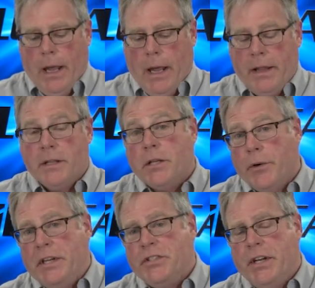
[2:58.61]
and that's how
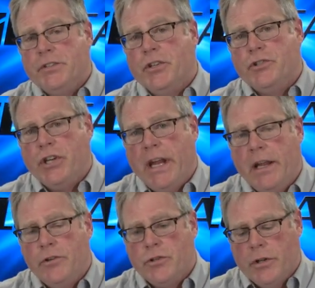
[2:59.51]
easy it is to
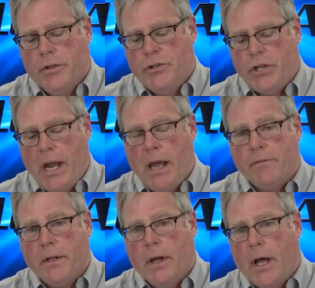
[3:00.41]
change the
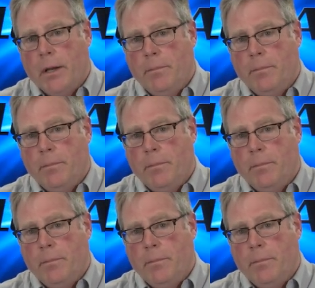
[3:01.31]
shaft on a